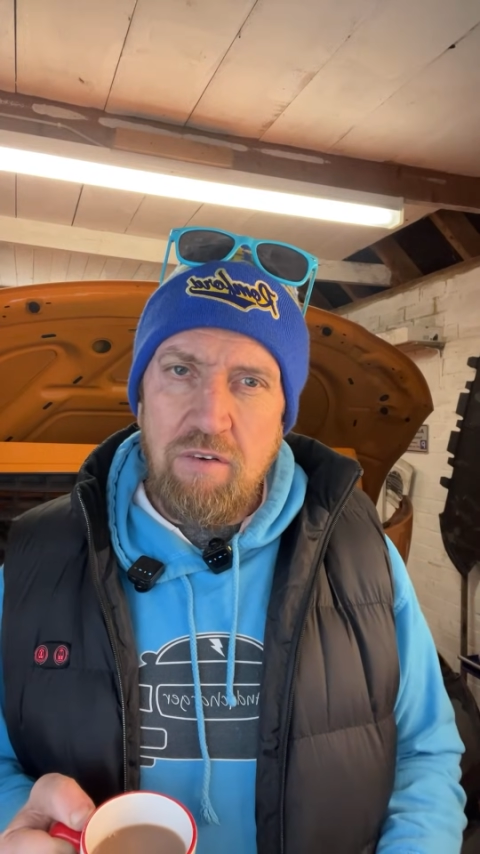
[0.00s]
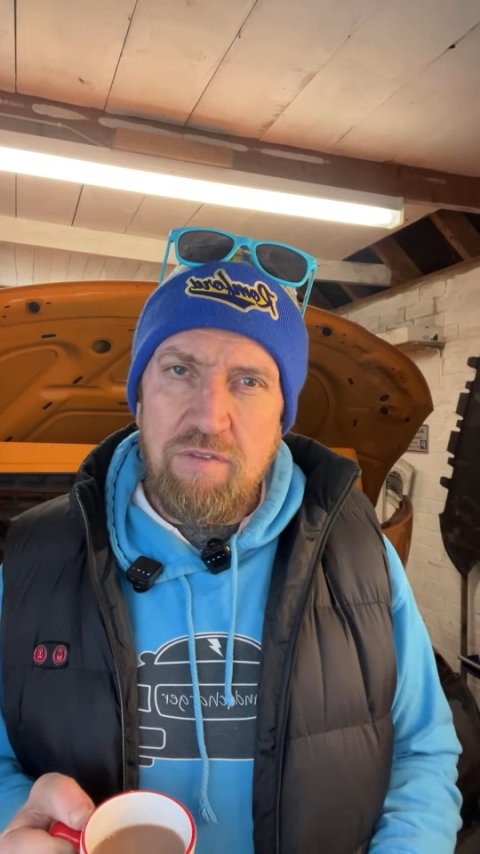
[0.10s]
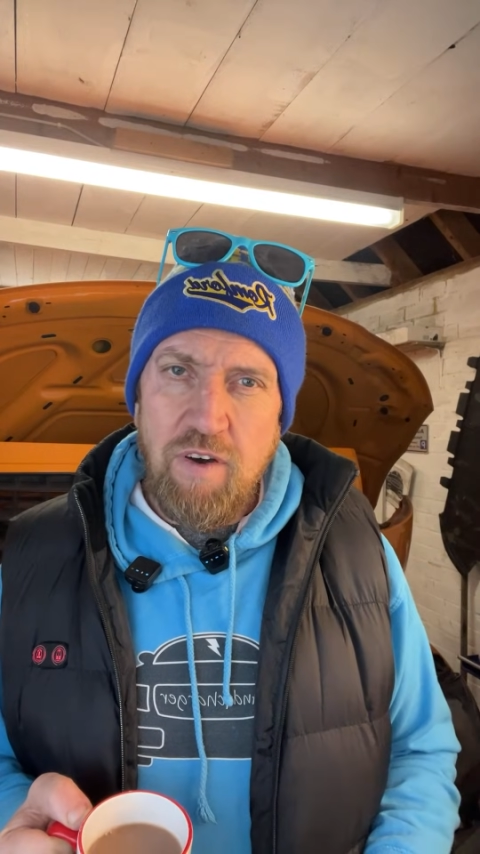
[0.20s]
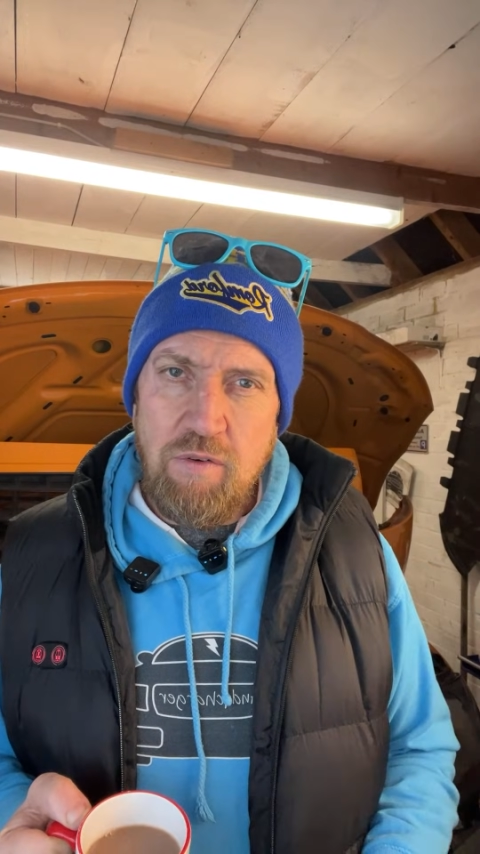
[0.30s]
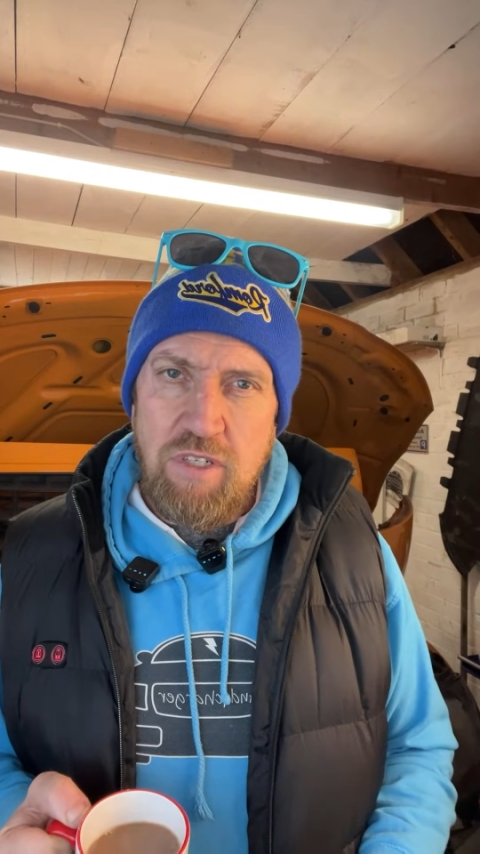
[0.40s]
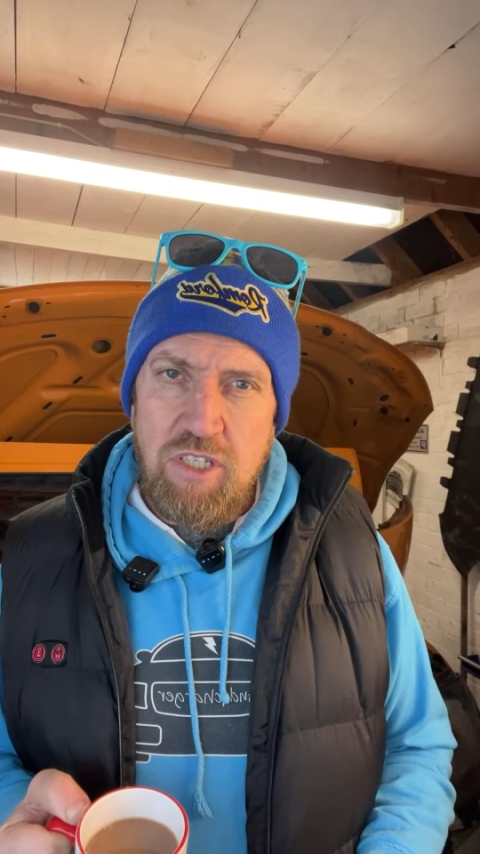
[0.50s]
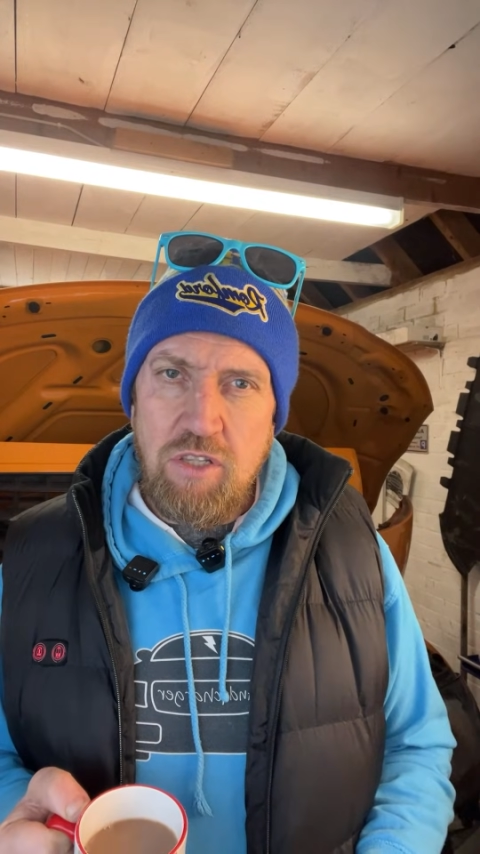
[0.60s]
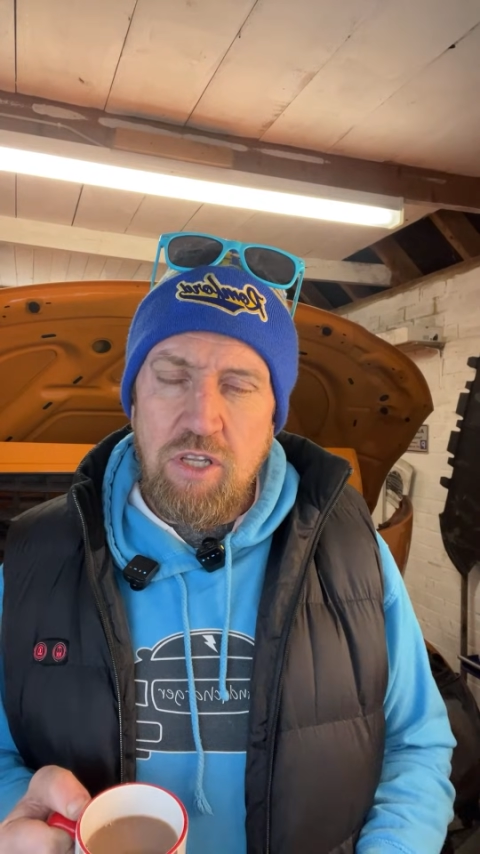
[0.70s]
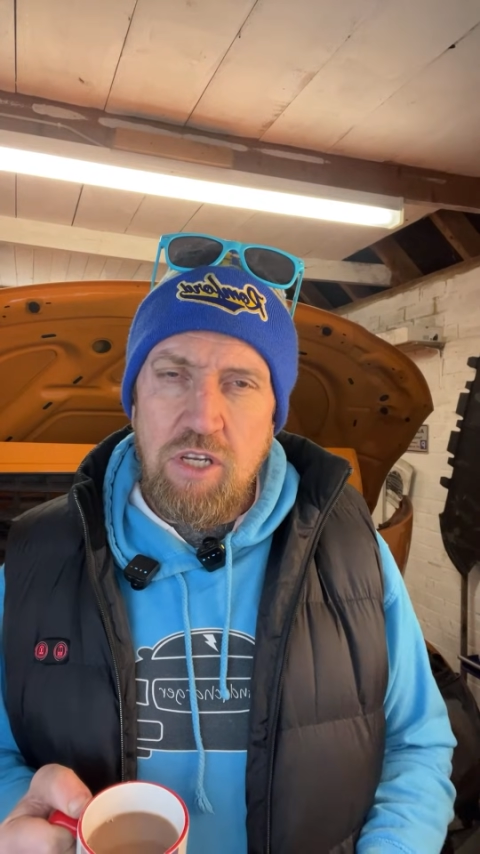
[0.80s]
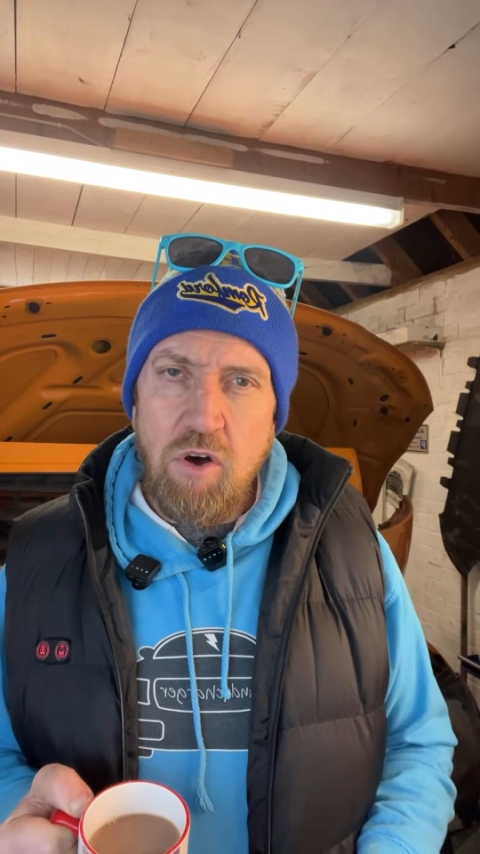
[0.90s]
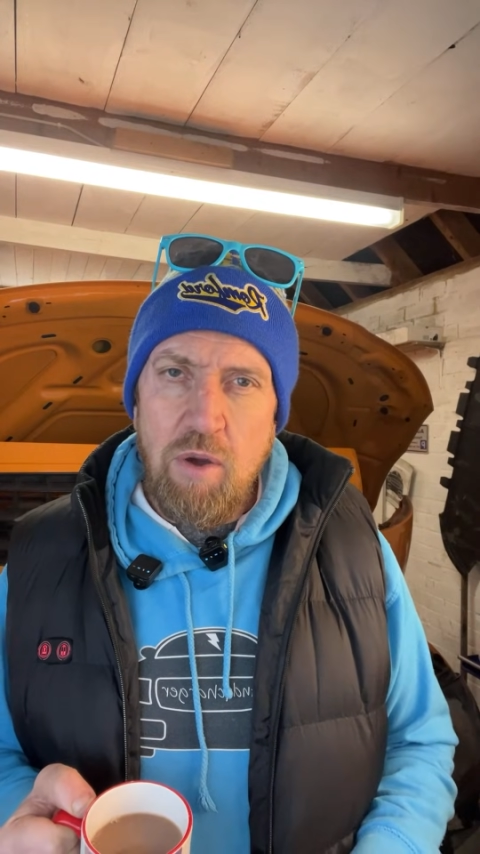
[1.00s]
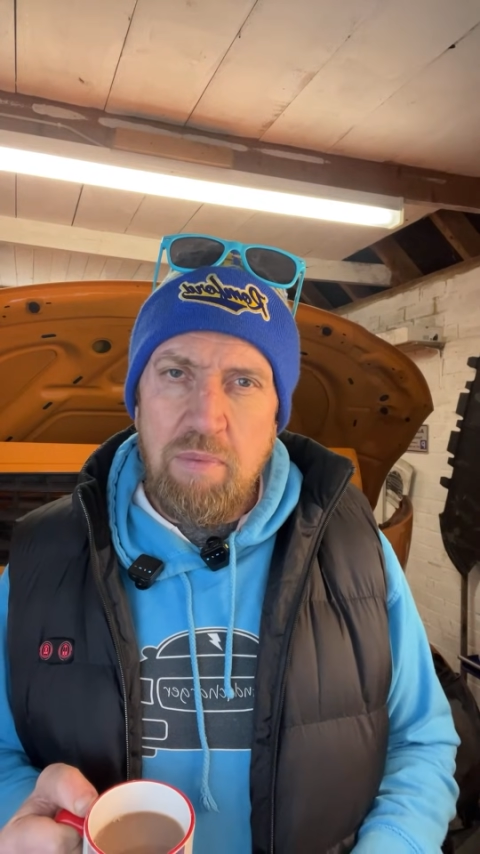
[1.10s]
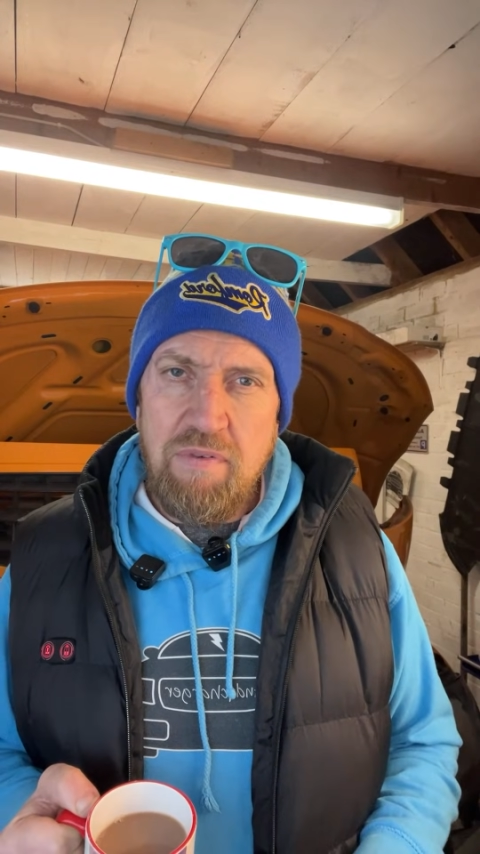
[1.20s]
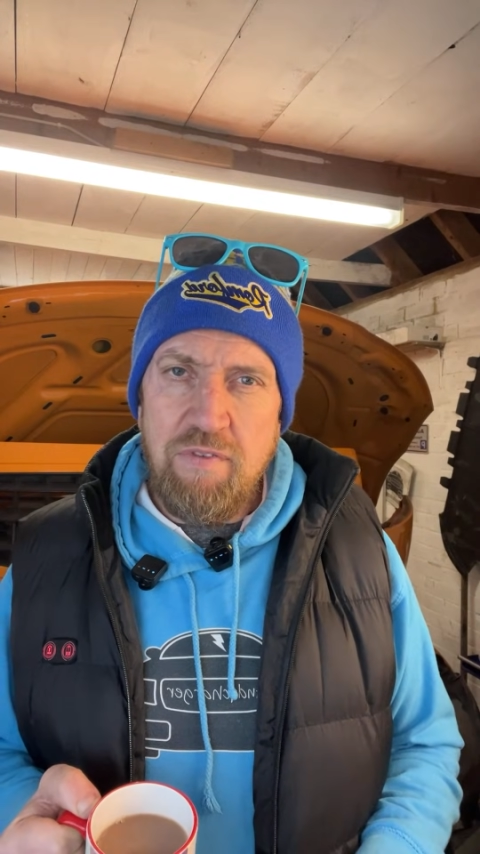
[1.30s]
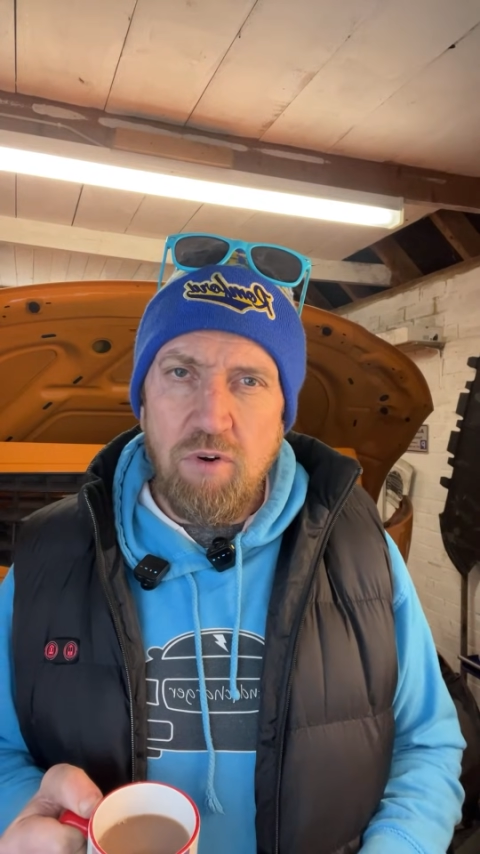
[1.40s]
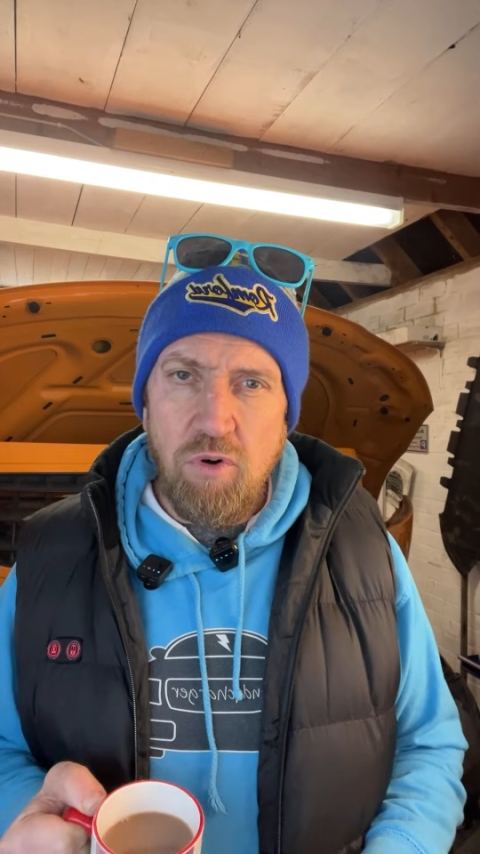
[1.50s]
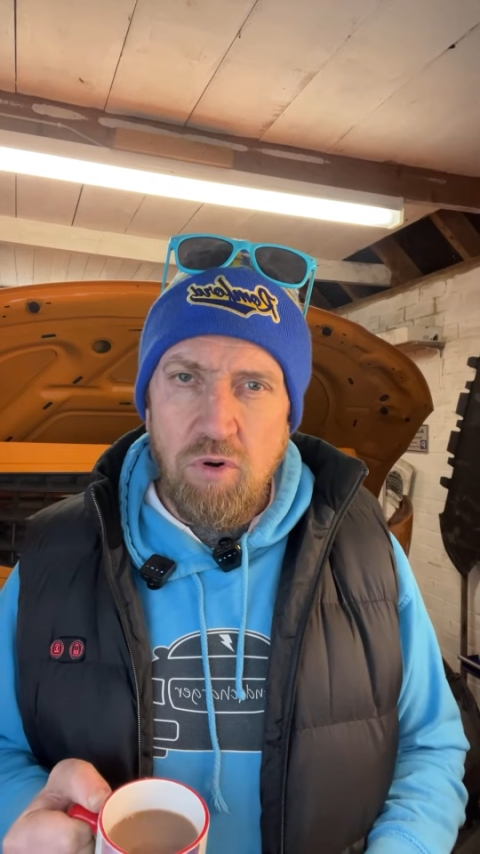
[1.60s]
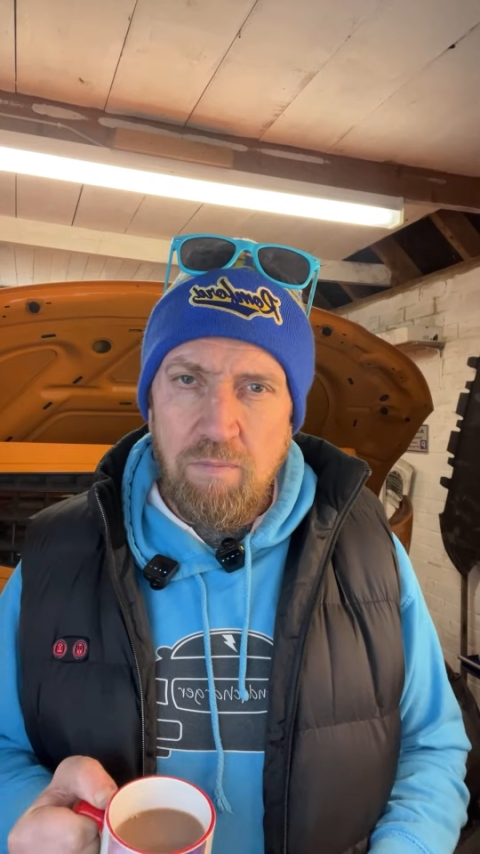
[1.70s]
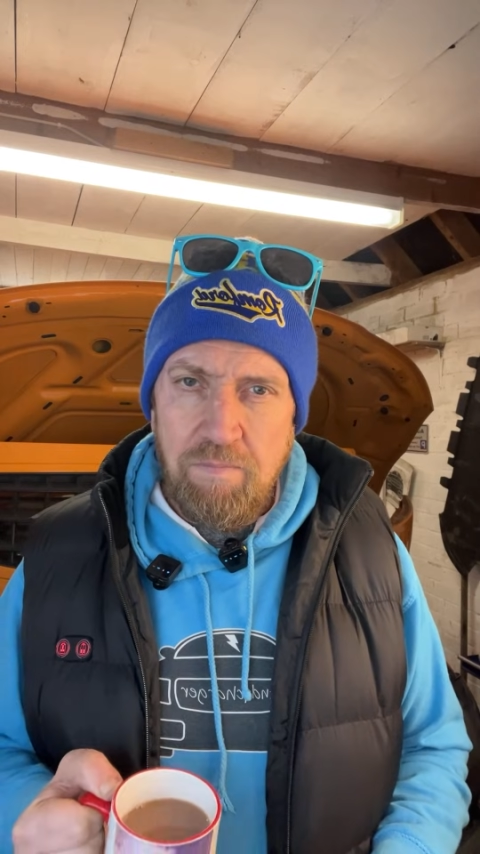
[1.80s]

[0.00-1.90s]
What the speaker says: Folkestone the night before?